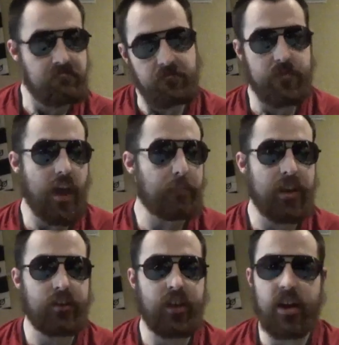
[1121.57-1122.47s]
that being
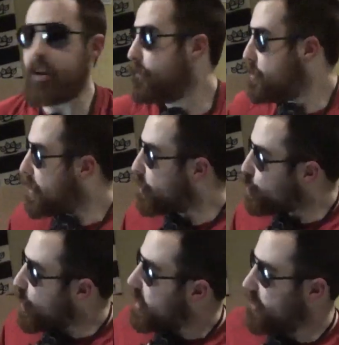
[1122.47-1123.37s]
said, if you miss
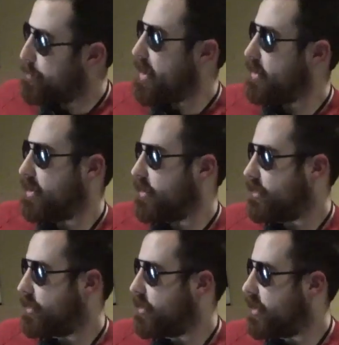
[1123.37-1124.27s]
Rod's opinions,